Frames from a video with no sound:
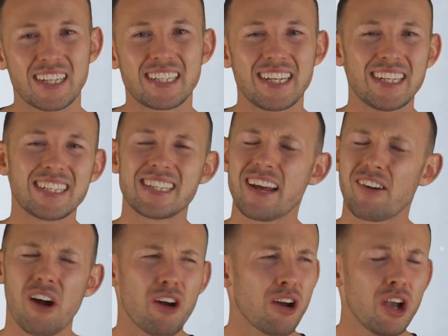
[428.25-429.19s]
since there
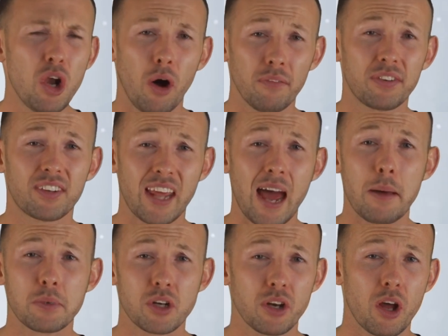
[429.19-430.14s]
are a lot of
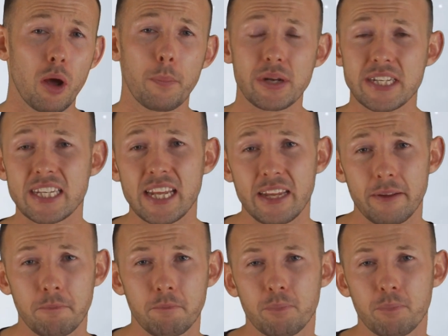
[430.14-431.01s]
scams on OpenSea.